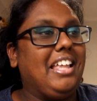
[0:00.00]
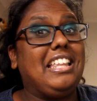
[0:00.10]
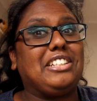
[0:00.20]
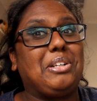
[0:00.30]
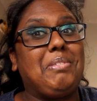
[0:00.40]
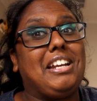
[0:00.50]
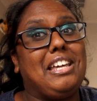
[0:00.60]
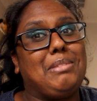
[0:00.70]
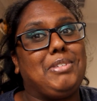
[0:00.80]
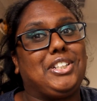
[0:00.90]
That's gonna be
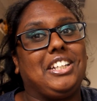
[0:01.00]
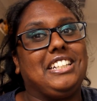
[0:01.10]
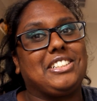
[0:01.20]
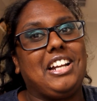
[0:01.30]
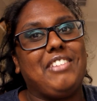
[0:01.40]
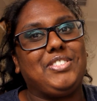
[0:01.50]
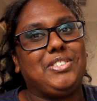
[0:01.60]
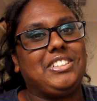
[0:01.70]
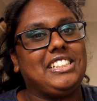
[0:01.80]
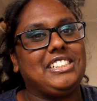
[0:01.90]
another mission he's gonna have to do
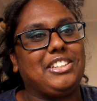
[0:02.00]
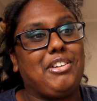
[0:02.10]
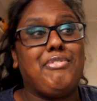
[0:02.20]
in season 3.